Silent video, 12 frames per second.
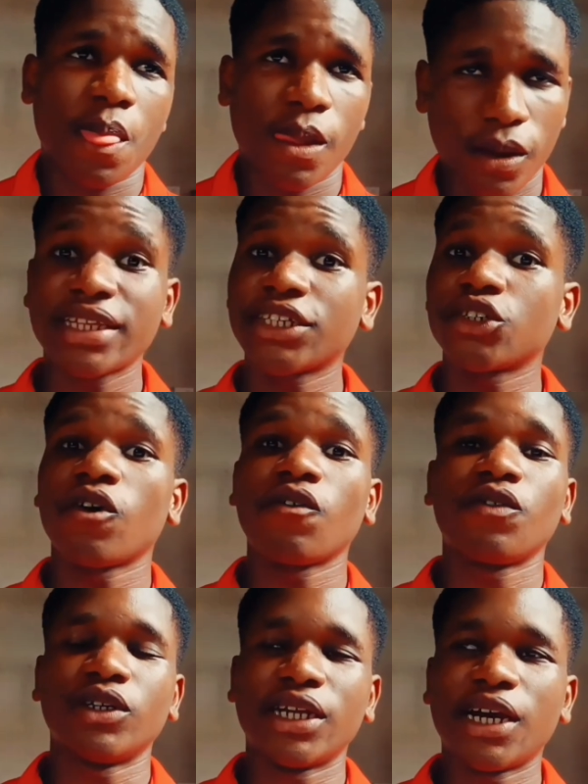I think that's
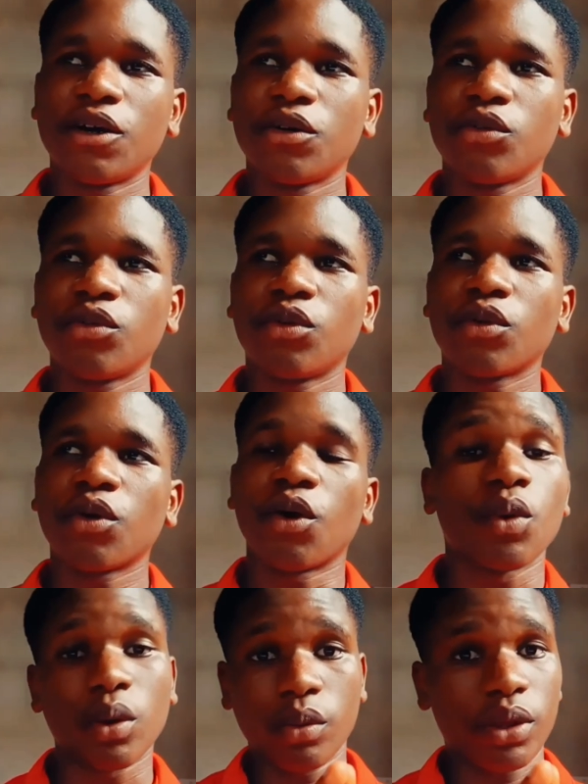all for now.
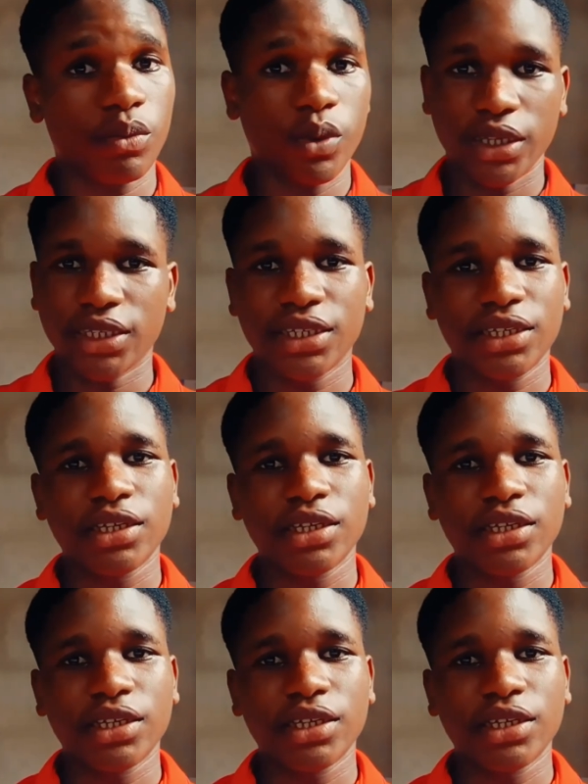Oh, wait.